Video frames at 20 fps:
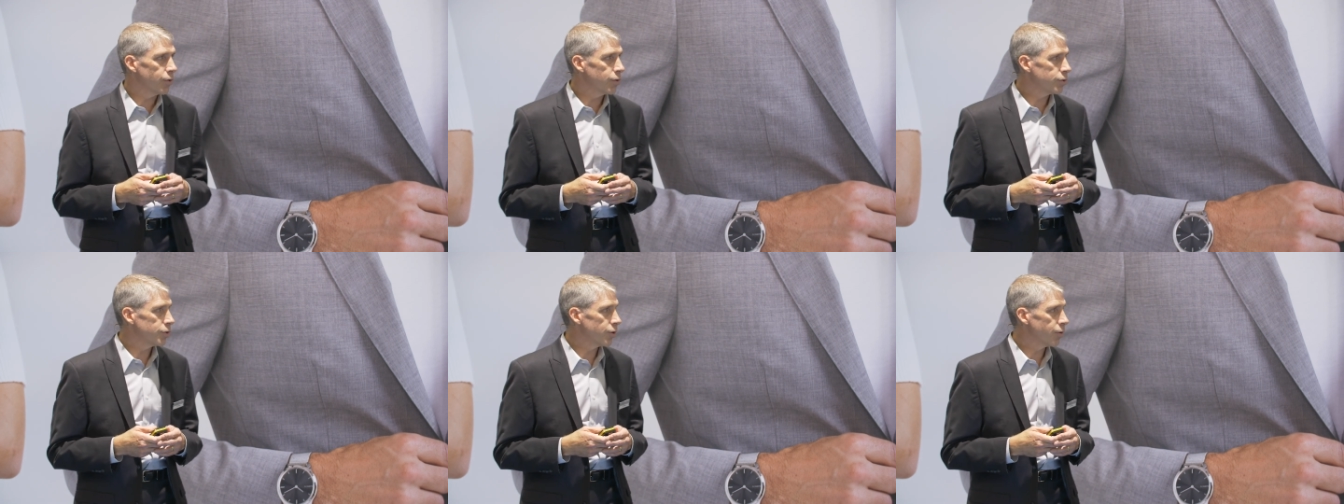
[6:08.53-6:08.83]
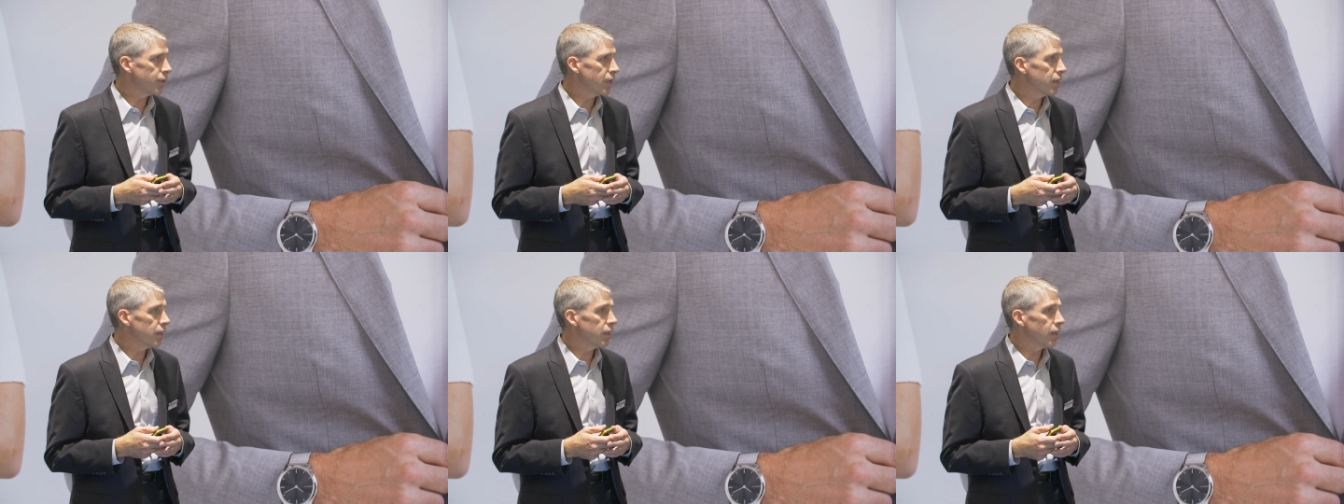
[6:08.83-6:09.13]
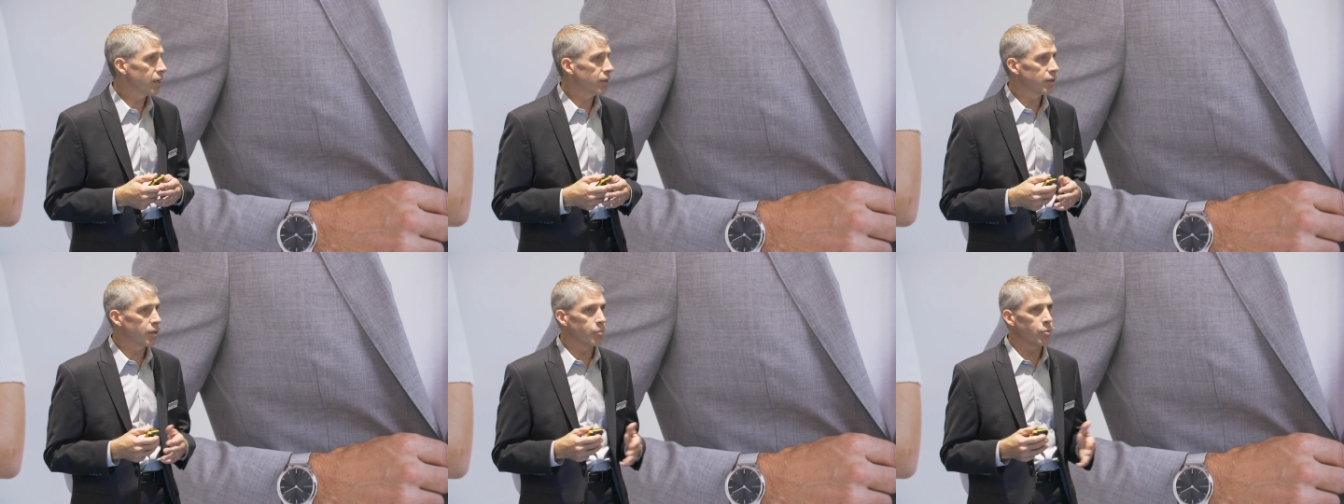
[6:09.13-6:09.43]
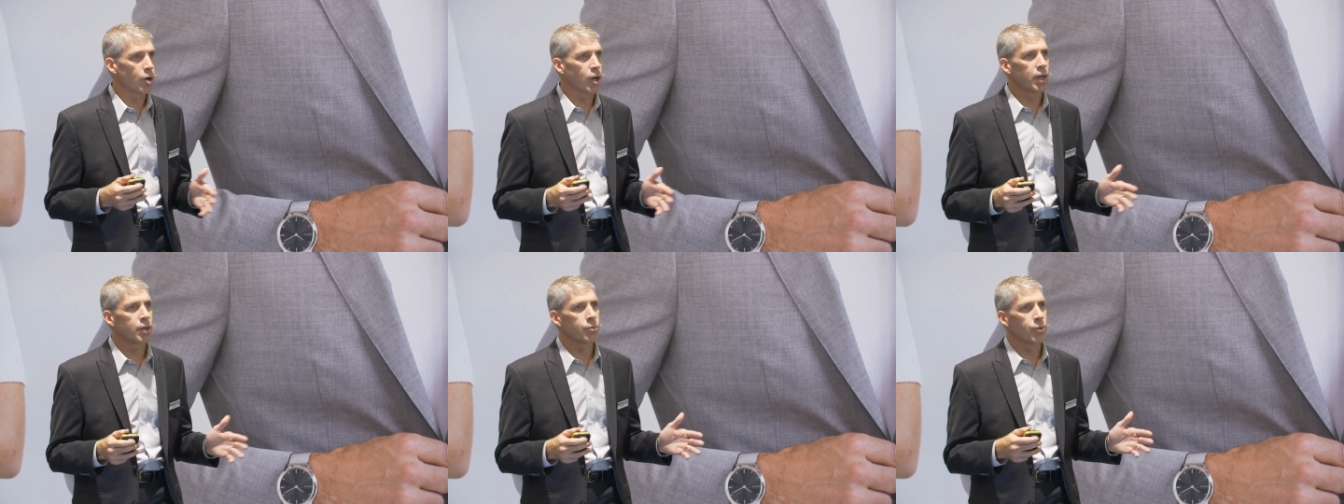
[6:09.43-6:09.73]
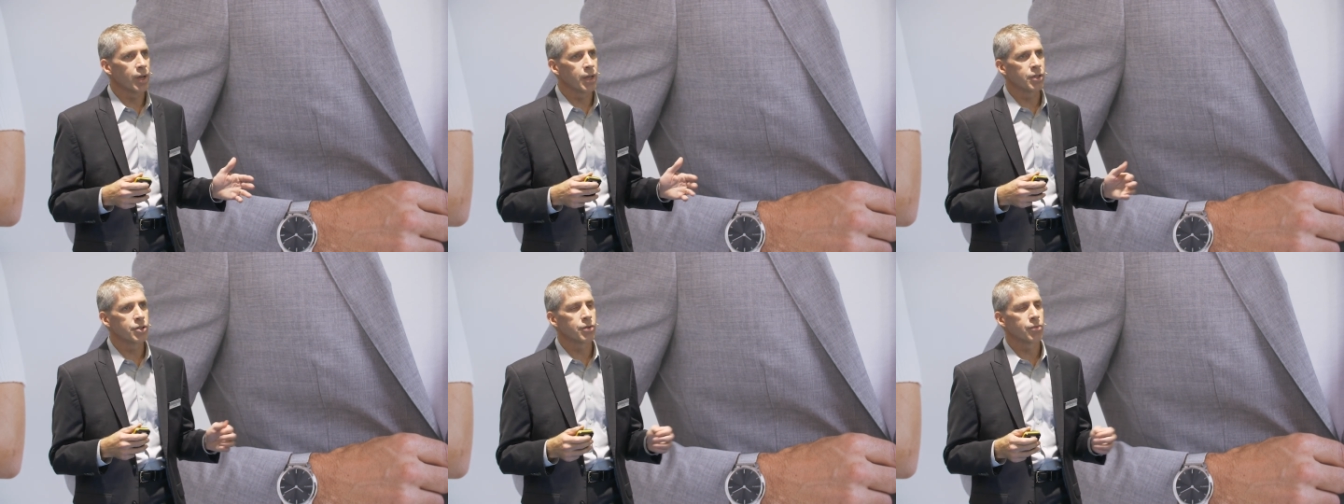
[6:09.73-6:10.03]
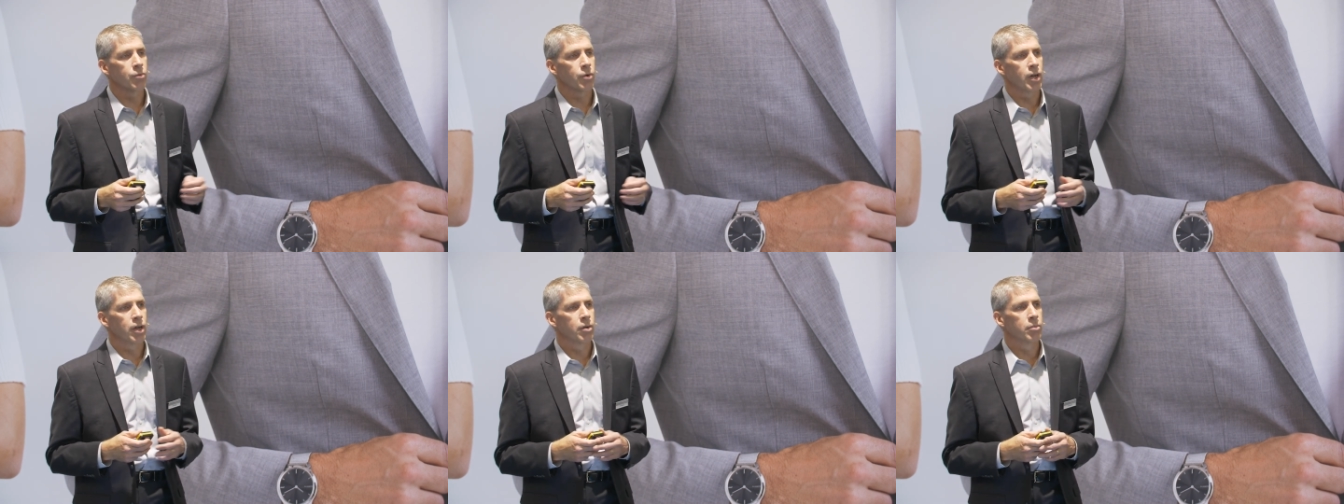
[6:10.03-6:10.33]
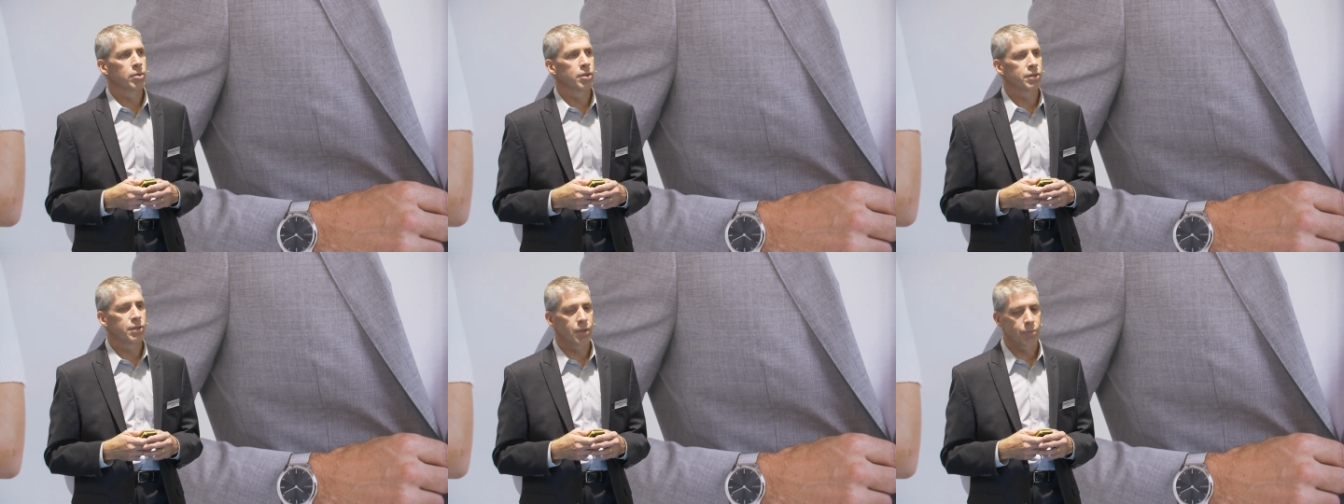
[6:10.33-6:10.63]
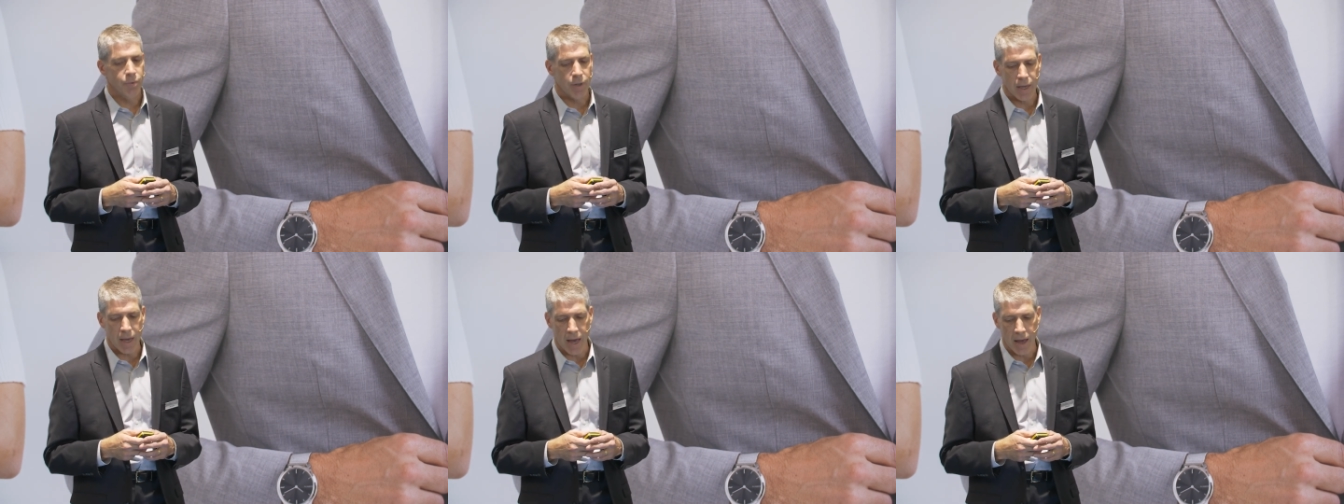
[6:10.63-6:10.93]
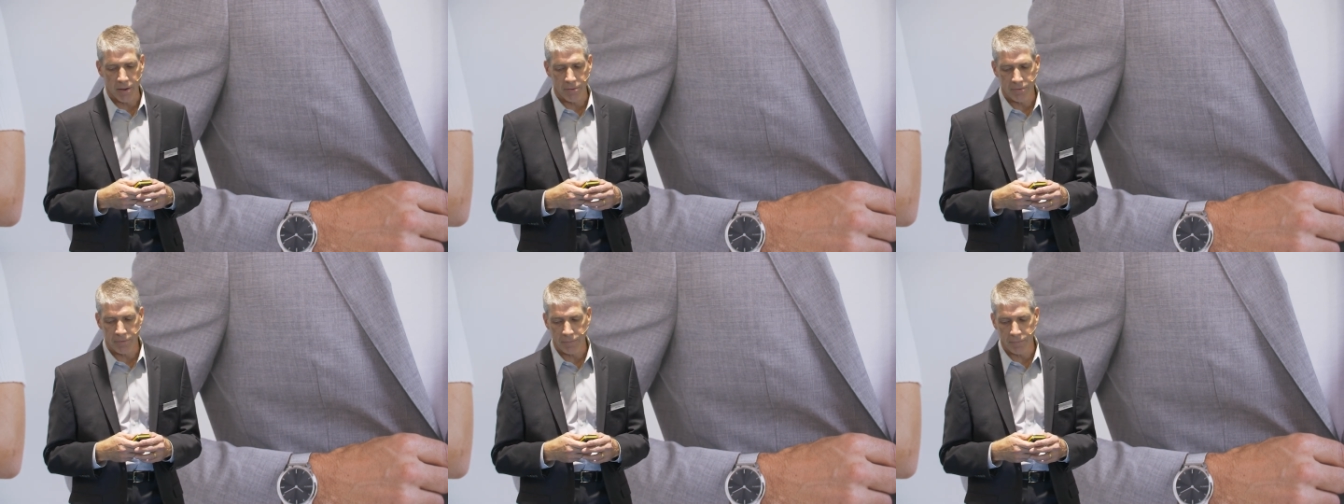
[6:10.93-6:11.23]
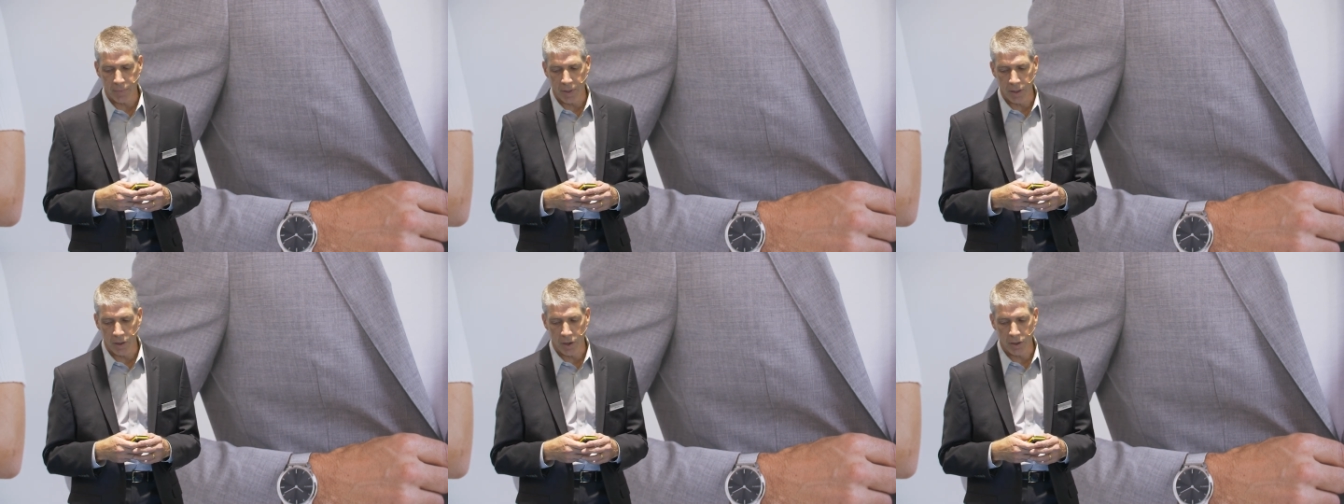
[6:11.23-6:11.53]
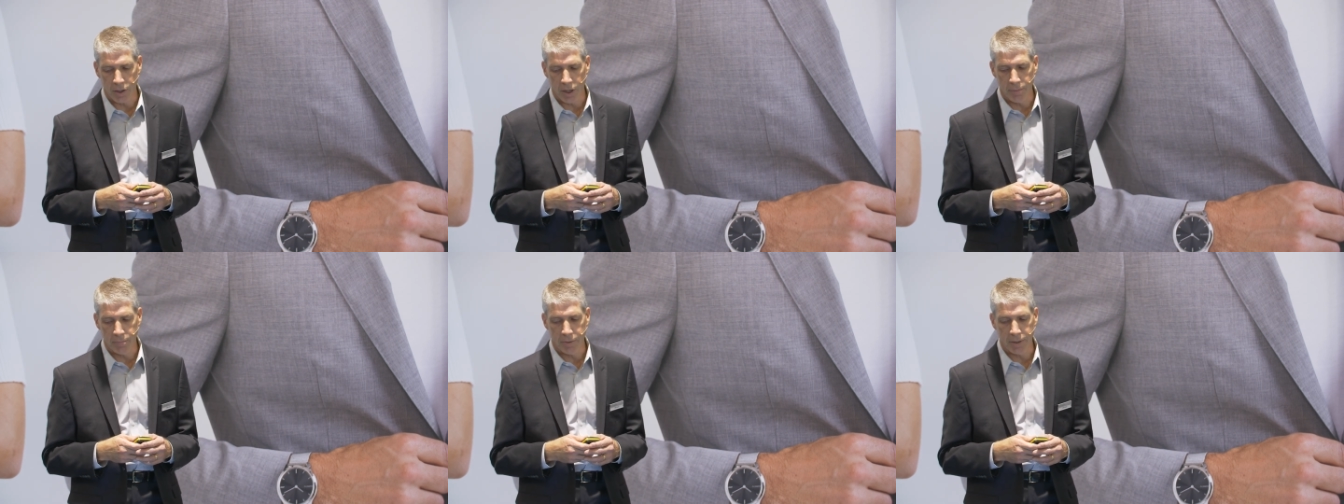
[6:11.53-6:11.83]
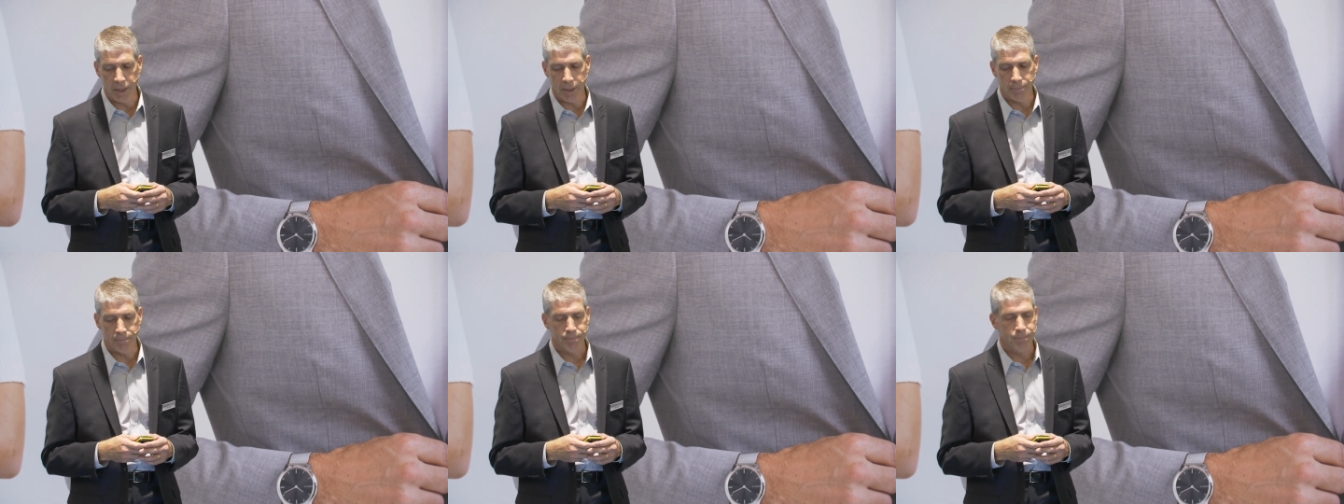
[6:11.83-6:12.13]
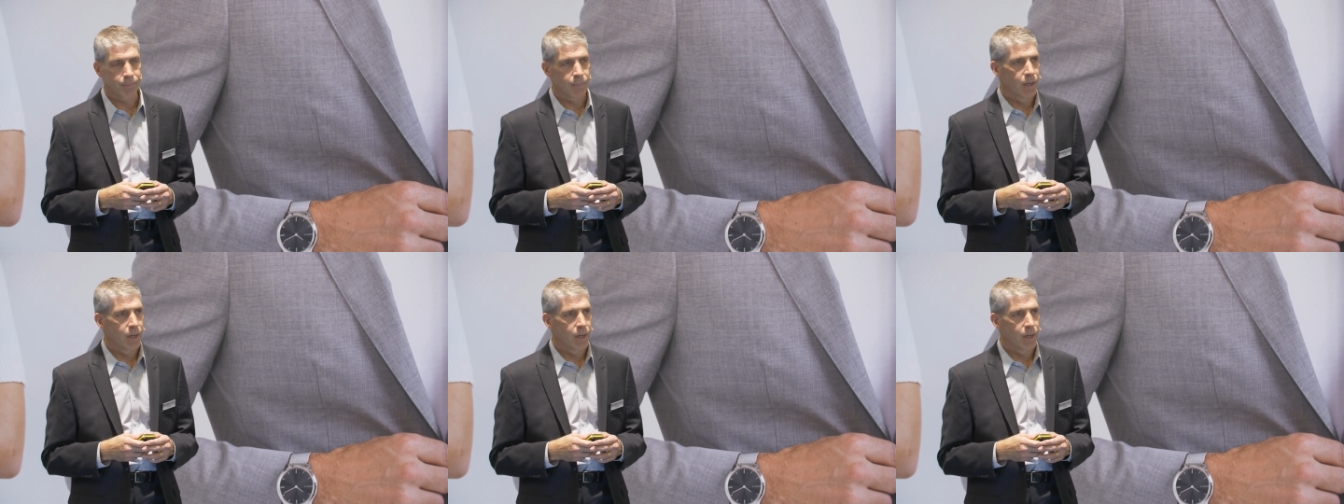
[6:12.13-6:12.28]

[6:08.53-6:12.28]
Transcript: those are the, uh, the broad range of wearables that we have in our company.